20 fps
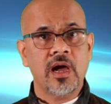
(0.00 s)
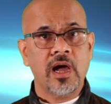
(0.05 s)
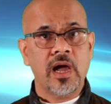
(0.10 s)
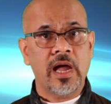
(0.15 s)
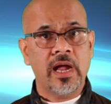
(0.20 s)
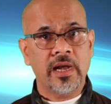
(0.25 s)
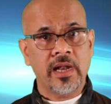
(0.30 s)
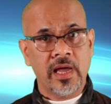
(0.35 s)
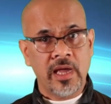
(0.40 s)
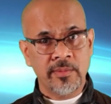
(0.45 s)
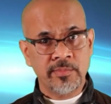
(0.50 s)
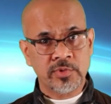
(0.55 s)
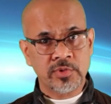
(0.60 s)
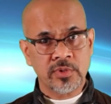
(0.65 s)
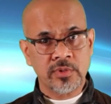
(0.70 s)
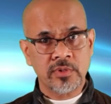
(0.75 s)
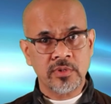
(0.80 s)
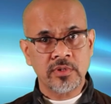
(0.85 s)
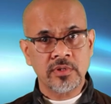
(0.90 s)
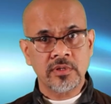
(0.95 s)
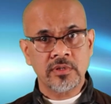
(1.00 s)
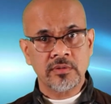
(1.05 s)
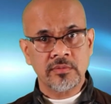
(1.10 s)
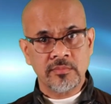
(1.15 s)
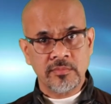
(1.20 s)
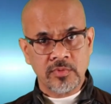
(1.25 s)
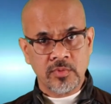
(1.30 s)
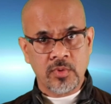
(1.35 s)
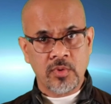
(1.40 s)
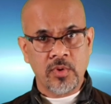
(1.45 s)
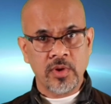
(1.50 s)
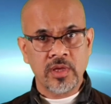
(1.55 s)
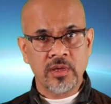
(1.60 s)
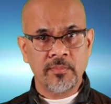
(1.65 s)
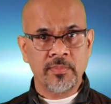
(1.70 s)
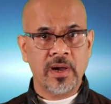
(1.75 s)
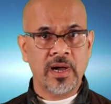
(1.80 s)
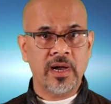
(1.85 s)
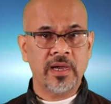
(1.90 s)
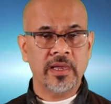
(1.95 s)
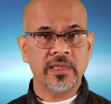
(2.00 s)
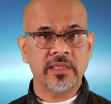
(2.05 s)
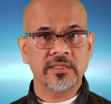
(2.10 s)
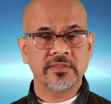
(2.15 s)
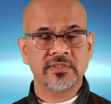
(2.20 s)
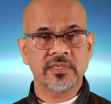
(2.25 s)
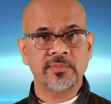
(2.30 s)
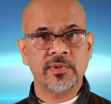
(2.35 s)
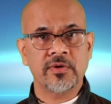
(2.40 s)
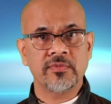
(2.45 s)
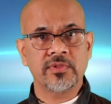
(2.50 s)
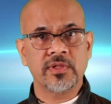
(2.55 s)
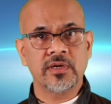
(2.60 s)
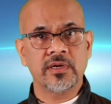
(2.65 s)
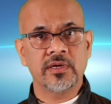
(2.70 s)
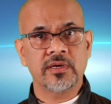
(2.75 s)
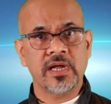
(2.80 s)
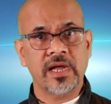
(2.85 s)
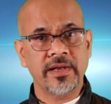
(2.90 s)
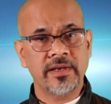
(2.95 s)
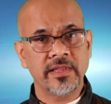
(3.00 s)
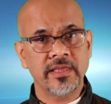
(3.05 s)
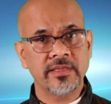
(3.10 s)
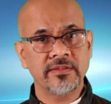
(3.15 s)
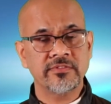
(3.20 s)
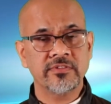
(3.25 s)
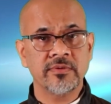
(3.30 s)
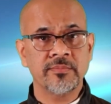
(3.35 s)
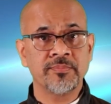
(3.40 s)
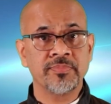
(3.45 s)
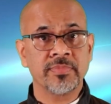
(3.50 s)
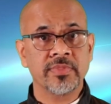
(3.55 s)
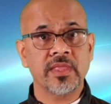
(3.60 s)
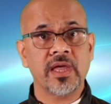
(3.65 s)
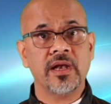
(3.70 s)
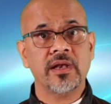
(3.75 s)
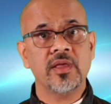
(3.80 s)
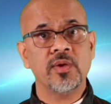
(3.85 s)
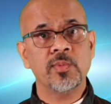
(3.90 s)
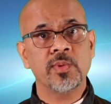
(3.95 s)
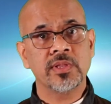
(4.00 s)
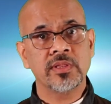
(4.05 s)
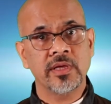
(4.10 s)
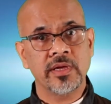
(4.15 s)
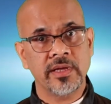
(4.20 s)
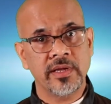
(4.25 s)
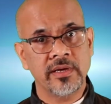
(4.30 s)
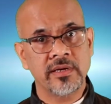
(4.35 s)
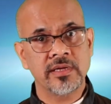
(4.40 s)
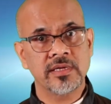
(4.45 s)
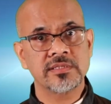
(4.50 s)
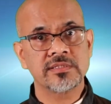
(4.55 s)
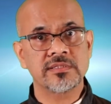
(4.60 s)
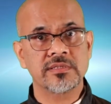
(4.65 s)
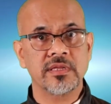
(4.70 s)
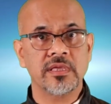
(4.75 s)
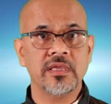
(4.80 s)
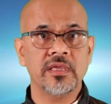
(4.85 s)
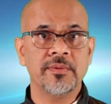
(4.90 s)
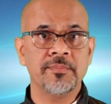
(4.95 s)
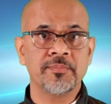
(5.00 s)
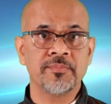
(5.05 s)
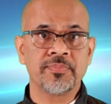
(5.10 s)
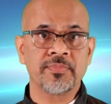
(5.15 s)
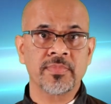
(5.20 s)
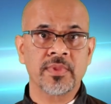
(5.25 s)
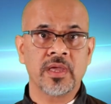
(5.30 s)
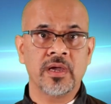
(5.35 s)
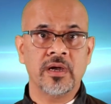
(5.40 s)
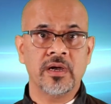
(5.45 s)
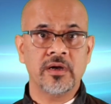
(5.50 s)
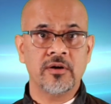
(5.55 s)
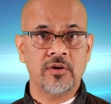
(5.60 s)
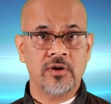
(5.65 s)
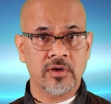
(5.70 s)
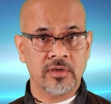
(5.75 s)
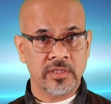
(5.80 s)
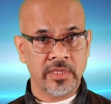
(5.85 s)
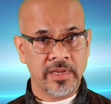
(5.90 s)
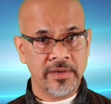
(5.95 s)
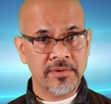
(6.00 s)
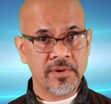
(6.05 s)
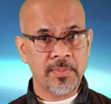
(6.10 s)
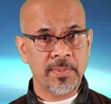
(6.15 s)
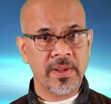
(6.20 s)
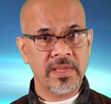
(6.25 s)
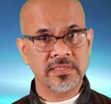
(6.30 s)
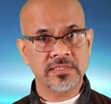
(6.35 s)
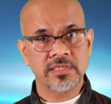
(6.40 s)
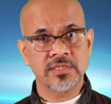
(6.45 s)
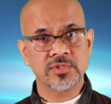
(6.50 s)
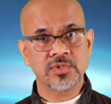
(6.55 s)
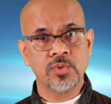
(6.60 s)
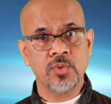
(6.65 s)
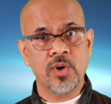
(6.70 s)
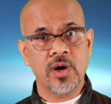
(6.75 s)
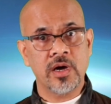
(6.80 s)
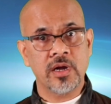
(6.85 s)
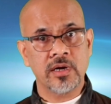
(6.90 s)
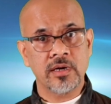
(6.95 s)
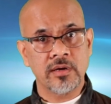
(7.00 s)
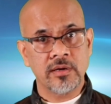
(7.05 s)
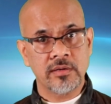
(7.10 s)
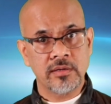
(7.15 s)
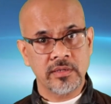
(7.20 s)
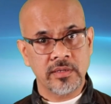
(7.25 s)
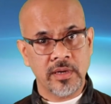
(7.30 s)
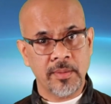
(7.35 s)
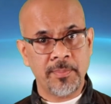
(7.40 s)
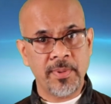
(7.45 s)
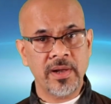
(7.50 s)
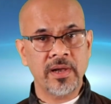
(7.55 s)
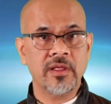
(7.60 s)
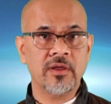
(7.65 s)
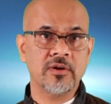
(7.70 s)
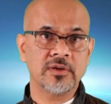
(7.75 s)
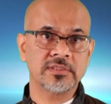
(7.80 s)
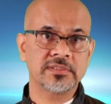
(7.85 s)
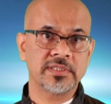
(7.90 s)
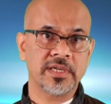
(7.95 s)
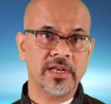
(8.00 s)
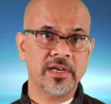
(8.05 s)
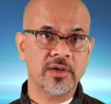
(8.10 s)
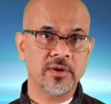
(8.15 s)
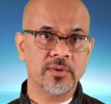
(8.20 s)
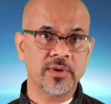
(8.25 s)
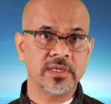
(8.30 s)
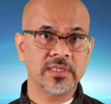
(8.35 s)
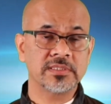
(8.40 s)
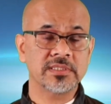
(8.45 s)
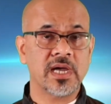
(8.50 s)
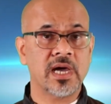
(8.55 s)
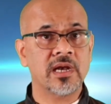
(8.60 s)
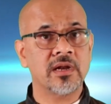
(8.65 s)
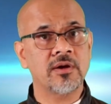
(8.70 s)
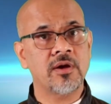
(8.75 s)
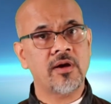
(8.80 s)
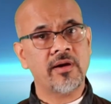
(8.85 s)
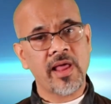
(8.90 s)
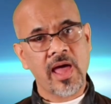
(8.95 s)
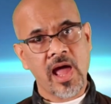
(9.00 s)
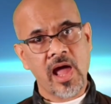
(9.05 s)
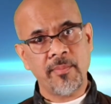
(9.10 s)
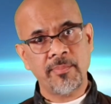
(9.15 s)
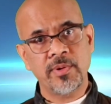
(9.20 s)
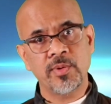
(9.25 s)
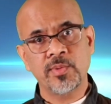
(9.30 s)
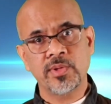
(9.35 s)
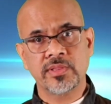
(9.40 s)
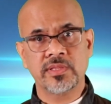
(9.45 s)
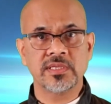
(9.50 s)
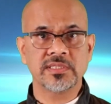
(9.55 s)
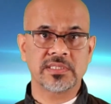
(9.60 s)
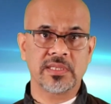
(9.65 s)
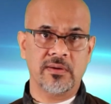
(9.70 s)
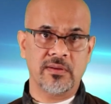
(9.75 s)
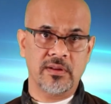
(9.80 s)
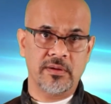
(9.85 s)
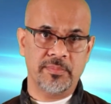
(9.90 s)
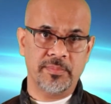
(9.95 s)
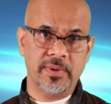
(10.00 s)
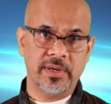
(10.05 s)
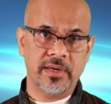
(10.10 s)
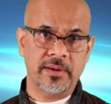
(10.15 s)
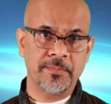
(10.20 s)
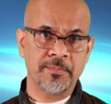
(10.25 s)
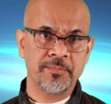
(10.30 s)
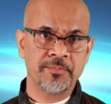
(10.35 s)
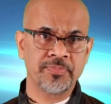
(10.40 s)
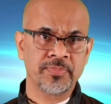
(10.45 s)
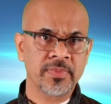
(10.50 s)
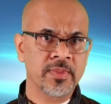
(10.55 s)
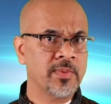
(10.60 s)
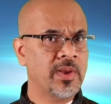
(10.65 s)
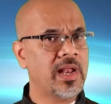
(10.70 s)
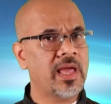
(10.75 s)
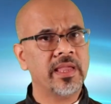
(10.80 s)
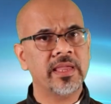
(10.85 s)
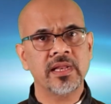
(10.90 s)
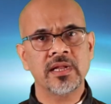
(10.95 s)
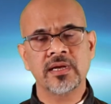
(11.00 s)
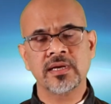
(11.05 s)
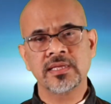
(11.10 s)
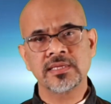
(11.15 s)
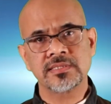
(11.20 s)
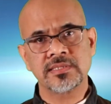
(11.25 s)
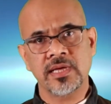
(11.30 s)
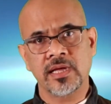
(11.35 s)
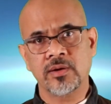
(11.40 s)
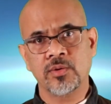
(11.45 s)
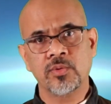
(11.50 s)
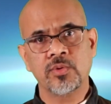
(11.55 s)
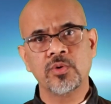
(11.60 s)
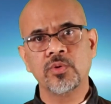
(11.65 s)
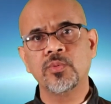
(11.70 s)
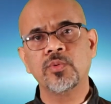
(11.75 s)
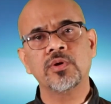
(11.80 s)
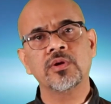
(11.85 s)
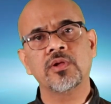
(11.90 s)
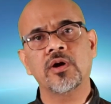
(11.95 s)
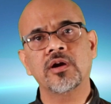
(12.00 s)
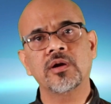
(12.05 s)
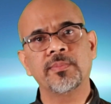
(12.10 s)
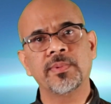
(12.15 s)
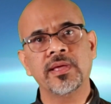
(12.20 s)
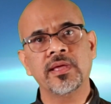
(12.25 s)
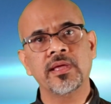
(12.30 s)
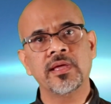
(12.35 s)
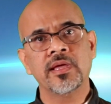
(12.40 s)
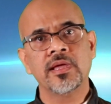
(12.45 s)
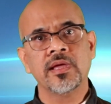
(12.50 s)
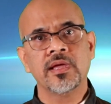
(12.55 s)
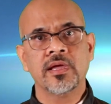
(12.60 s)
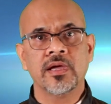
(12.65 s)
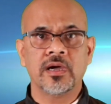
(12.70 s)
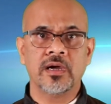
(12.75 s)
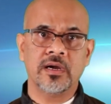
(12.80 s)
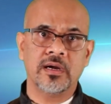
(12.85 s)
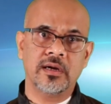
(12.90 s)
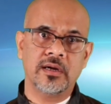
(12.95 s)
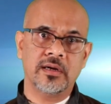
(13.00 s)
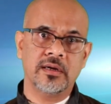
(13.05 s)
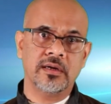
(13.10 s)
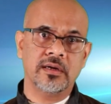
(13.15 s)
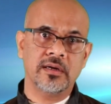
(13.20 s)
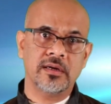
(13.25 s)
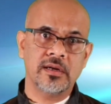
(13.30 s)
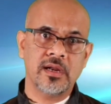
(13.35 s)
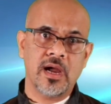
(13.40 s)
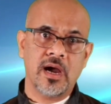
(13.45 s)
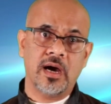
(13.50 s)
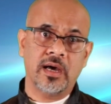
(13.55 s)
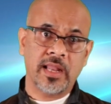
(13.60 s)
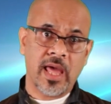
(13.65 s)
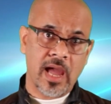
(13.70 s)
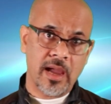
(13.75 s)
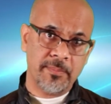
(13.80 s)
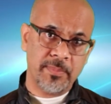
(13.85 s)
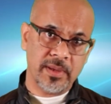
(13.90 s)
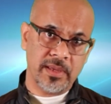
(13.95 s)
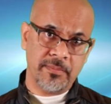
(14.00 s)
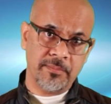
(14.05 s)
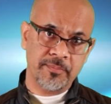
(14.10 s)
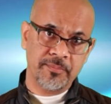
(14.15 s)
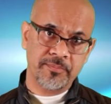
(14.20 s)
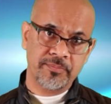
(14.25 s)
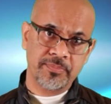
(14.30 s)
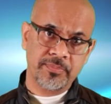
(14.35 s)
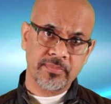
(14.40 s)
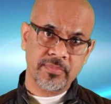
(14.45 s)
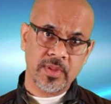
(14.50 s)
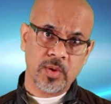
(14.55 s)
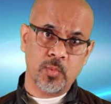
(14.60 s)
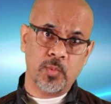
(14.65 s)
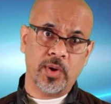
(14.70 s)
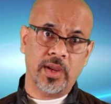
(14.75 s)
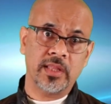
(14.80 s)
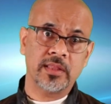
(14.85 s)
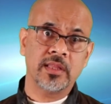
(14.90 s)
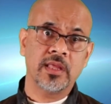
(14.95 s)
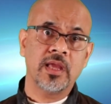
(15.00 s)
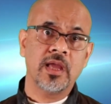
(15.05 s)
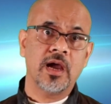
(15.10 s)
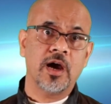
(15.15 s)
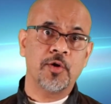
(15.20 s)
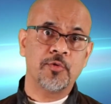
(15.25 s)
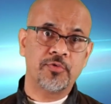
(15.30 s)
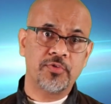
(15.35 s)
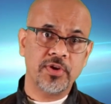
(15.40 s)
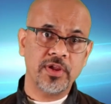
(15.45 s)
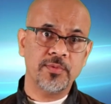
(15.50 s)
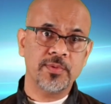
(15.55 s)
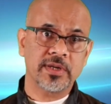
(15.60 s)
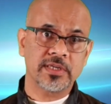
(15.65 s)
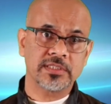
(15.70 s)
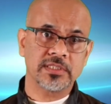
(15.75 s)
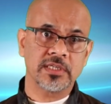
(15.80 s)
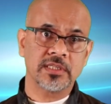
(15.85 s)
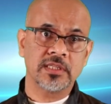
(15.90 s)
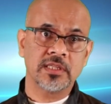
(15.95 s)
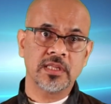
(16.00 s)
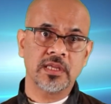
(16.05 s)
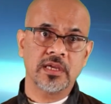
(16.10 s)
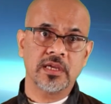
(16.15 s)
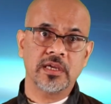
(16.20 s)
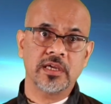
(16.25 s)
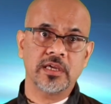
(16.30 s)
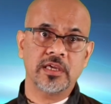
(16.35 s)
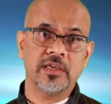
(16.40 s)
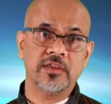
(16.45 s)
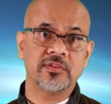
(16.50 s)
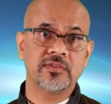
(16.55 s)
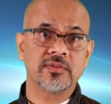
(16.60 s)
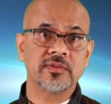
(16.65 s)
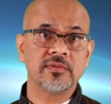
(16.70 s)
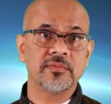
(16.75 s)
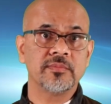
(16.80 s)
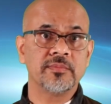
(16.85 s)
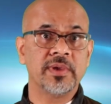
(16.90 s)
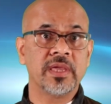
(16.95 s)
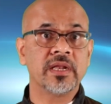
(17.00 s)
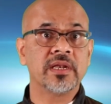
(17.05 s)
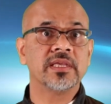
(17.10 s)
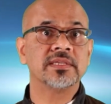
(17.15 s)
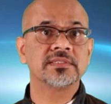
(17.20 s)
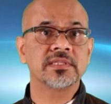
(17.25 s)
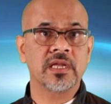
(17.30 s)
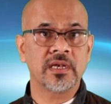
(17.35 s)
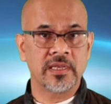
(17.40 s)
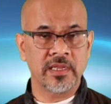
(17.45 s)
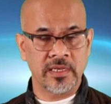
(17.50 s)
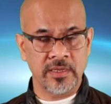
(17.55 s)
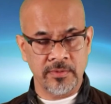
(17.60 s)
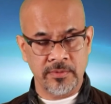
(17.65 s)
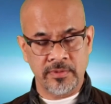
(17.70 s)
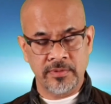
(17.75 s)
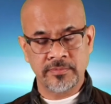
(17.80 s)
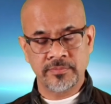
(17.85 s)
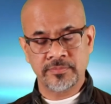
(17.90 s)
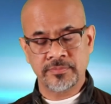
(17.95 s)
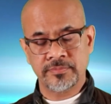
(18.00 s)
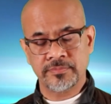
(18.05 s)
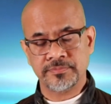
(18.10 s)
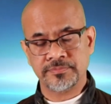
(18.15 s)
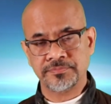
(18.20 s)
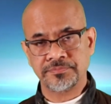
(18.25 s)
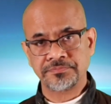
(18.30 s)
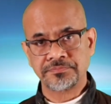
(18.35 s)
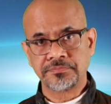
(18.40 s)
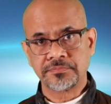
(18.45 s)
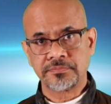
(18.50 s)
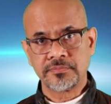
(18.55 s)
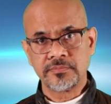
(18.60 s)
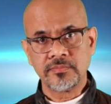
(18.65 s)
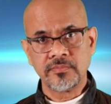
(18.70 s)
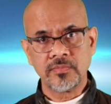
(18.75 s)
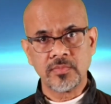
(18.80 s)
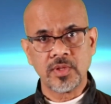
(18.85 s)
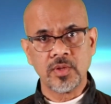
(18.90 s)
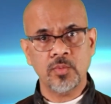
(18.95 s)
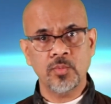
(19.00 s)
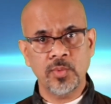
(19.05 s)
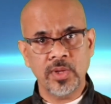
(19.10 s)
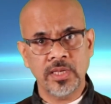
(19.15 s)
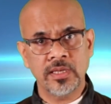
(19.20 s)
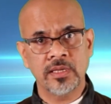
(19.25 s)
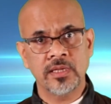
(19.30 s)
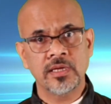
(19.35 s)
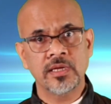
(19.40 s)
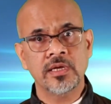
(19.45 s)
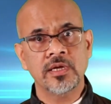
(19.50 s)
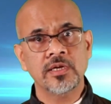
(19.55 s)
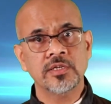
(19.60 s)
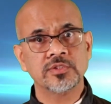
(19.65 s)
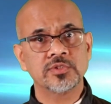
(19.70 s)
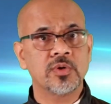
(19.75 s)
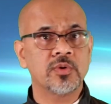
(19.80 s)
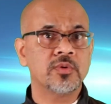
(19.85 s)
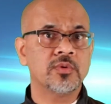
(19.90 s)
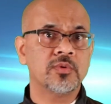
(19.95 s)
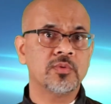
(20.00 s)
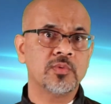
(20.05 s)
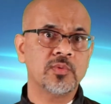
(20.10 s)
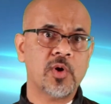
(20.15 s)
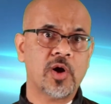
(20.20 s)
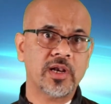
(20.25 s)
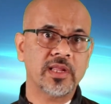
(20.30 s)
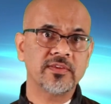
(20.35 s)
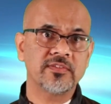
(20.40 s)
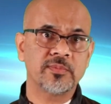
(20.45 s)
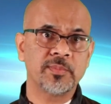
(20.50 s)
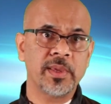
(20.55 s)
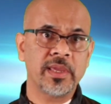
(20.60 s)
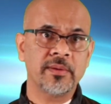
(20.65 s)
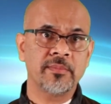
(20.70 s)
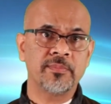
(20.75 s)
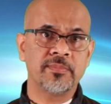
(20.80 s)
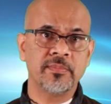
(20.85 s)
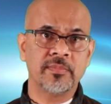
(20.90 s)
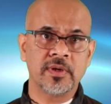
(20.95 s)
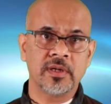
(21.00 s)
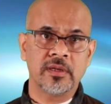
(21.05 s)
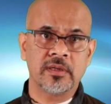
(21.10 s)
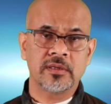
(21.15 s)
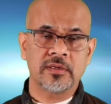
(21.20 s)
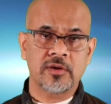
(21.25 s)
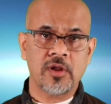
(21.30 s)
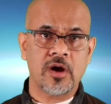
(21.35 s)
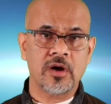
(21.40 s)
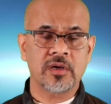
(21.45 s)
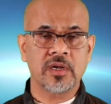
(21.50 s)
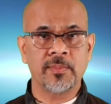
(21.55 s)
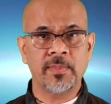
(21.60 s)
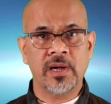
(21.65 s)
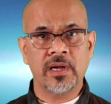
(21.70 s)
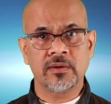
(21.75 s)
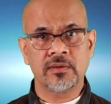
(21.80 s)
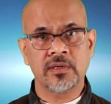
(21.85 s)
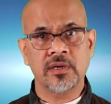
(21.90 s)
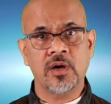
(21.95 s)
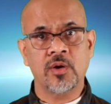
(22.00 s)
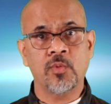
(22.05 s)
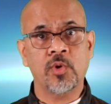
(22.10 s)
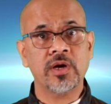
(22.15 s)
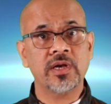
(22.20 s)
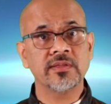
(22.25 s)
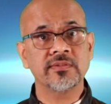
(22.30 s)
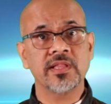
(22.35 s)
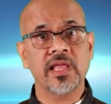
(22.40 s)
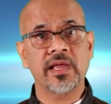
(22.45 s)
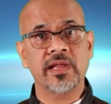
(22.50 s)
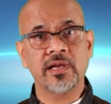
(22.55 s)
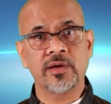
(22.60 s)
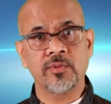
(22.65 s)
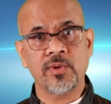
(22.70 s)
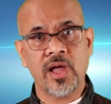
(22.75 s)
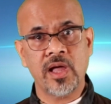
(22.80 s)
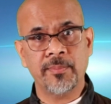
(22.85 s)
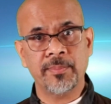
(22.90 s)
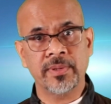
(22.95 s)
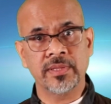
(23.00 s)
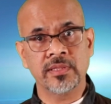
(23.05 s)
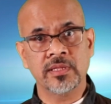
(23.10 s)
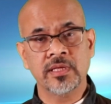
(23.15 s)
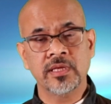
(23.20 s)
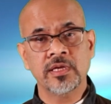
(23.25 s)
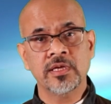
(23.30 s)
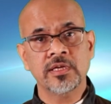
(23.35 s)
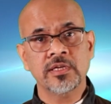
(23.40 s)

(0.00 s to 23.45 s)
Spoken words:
And I am told, going by some of the writings, that even the industry or the enterprises who are depending on CentOS are not happy with this development. Well, I can understand. Who would not be unhappy when a free version is being discontinued? Well, so what is being talked about now? What is likely to happen?